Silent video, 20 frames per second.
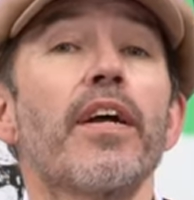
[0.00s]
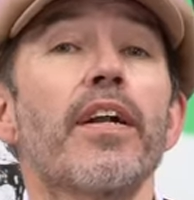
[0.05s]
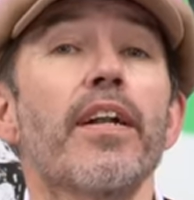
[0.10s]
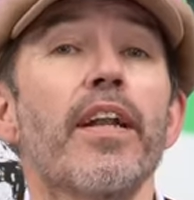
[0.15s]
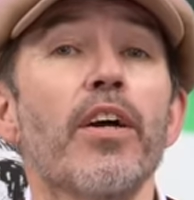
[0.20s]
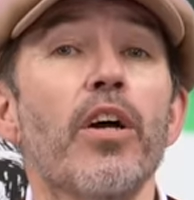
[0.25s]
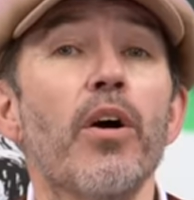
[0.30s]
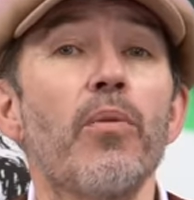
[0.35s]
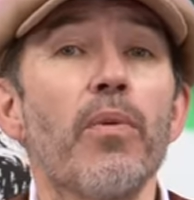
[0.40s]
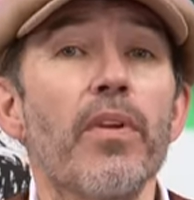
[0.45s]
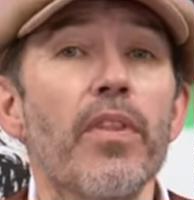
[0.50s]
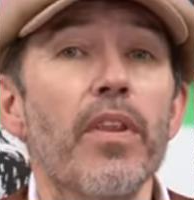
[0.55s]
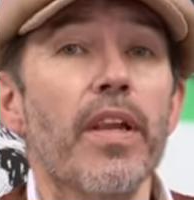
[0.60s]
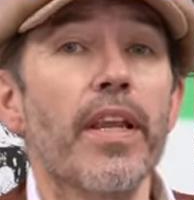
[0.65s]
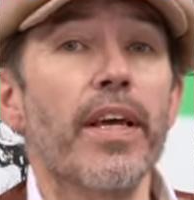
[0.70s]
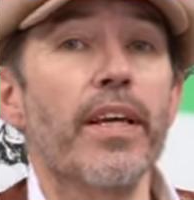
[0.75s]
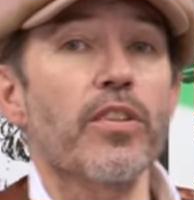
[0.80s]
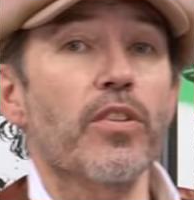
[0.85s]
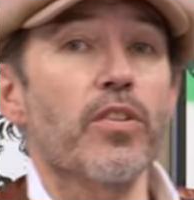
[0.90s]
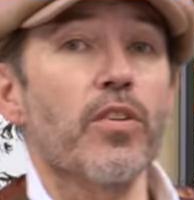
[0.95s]
click on one of the
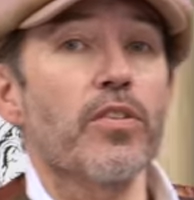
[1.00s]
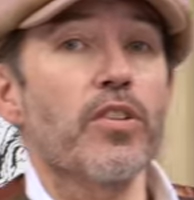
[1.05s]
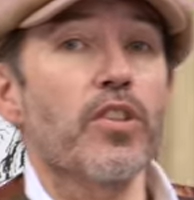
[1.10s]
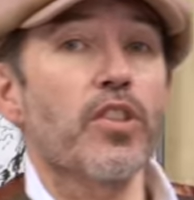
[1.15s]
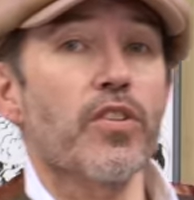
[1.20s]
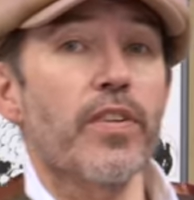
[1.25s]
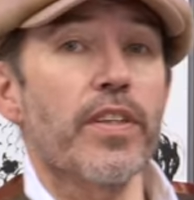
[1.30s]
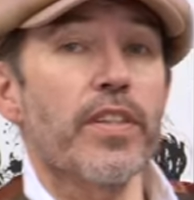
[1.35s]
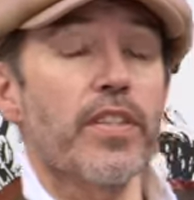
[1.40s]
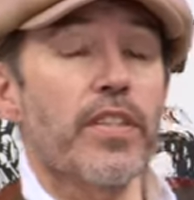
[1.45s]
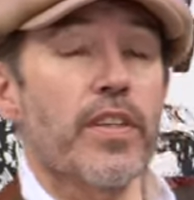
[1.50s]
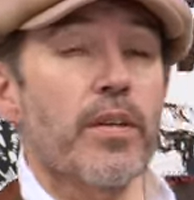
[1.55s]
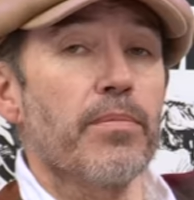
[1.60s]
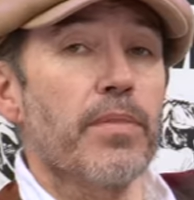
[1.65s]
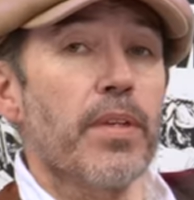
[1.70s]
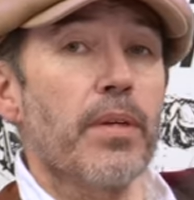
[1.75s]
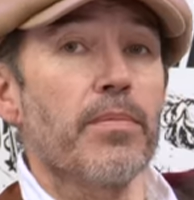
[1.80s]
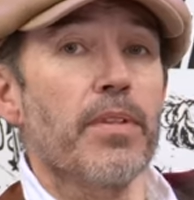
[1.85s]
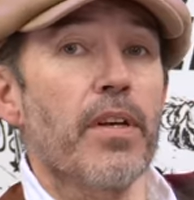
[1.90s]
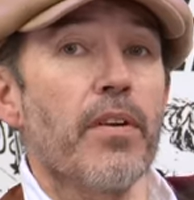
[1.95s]
links on the screen,
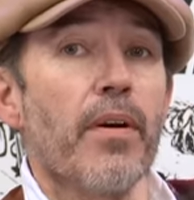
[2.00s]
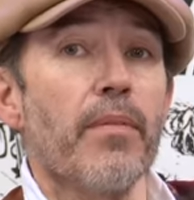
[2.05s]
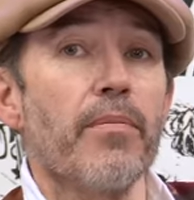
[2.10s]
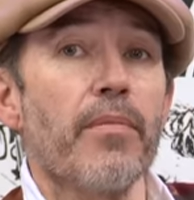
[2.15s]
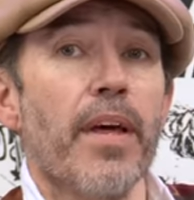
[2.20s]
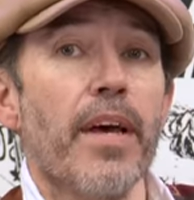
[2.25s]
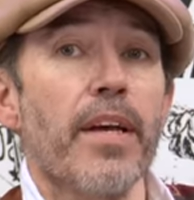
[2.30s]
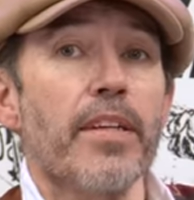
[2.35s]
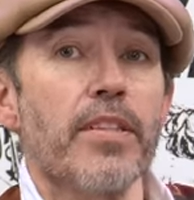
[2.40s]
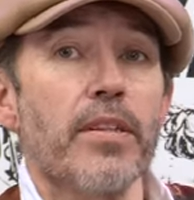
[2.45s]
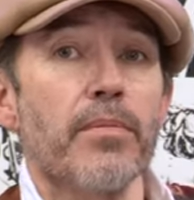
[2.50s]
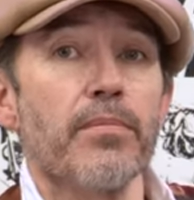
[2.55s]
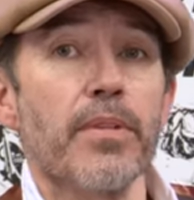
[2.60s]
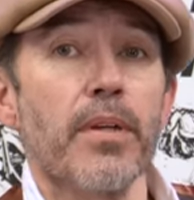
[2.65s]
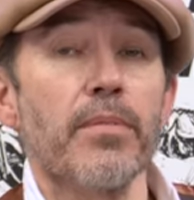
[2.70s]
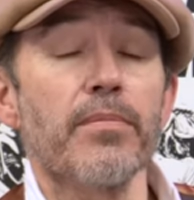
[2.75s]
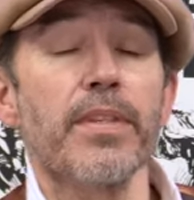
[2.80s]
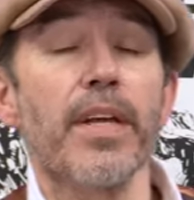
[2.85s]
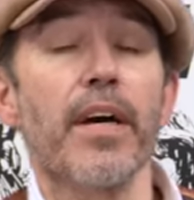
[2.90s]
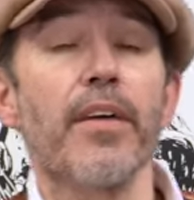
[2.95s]
sometimes they're up there,
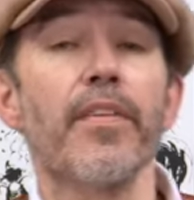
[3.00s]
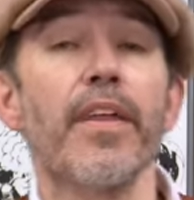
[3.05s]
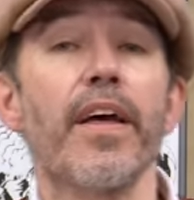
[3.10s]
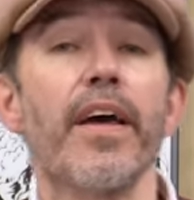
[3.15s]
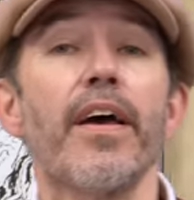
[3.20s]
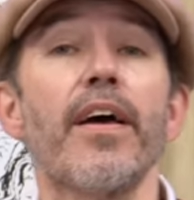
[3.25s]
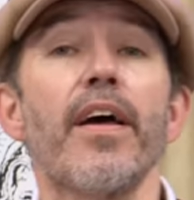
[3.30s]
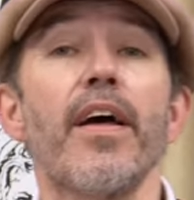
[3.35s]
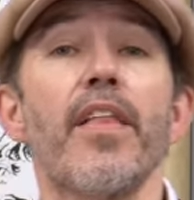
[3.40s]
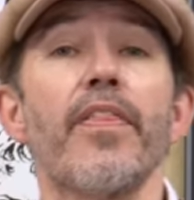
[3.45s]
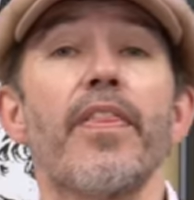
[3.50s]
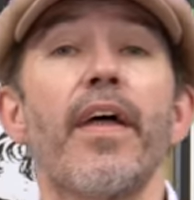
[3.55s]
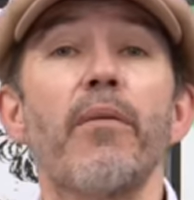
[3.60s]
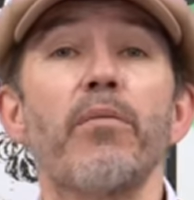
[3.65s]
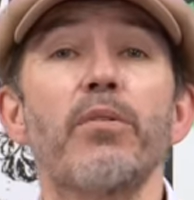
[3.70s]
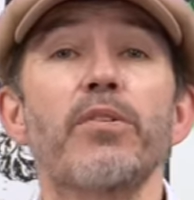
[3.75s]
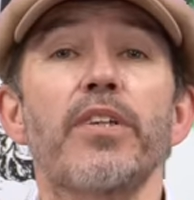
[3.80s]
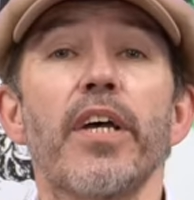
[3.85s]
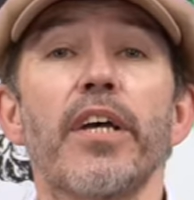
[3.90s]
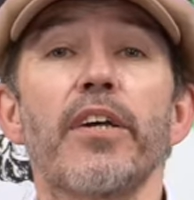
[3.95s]
sometimes down there,
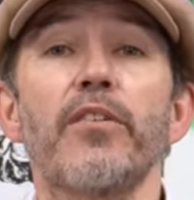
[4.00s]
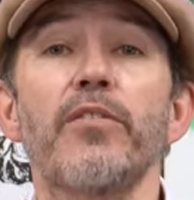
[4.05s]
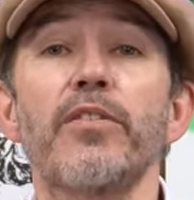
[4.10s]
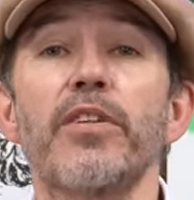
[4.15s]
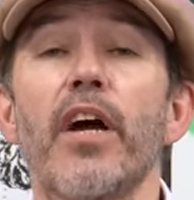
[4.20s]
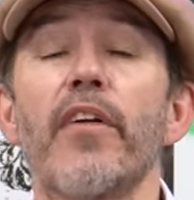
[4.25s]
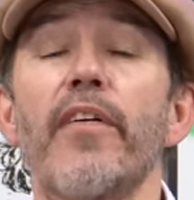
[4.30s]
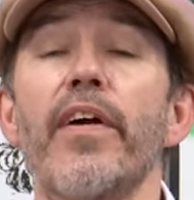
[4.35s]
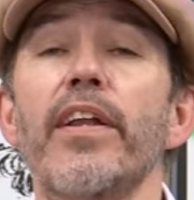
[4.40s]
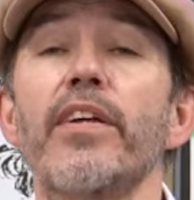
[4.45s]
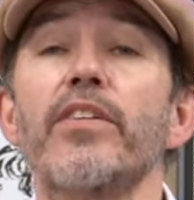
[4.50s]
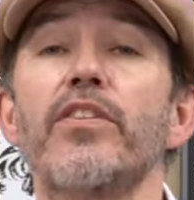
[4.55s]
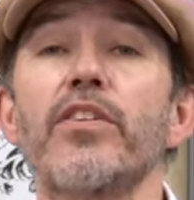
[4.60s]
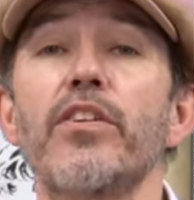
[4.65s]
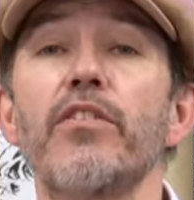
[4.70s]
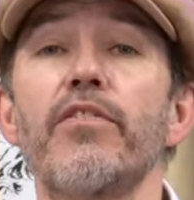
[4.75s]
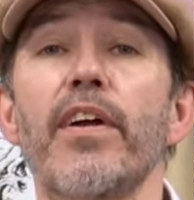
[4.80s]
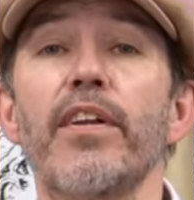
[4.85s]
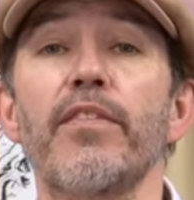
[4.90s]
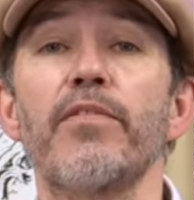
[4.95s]
that will take you directly to
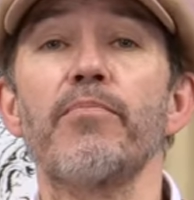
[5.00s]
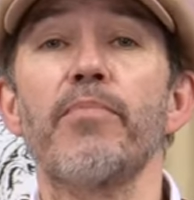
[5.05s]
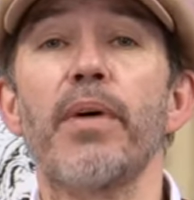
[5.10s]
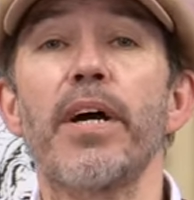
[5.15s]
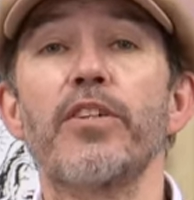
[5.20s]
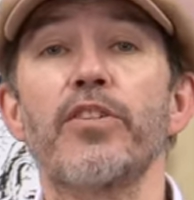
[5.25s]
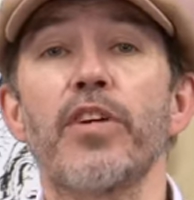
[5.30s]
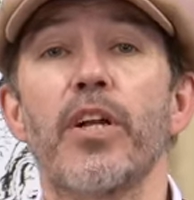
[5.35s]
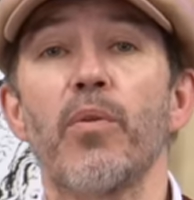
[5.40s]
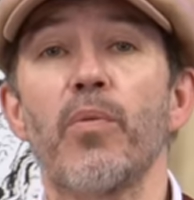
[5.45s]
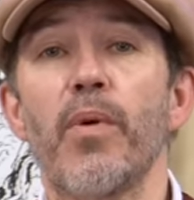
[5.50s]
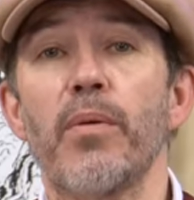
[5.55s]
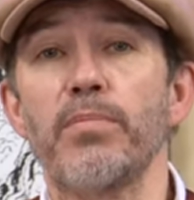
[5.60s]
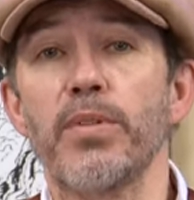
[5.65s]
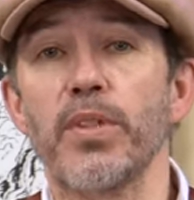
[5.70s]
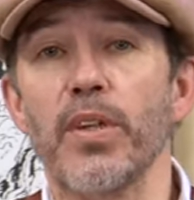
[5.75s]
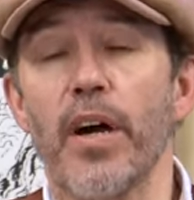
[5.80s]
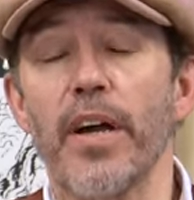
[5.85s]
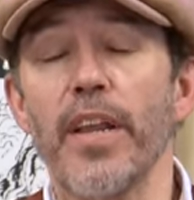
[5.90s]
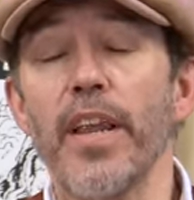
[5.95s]
the relevant page on our
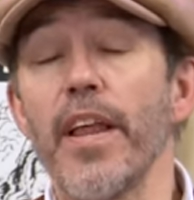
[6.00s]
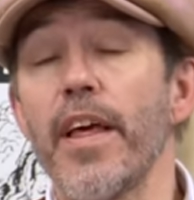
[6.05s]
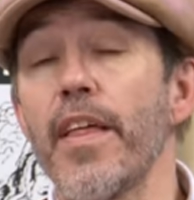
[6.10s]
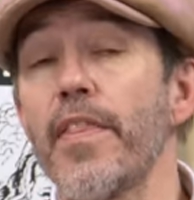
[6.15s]
website.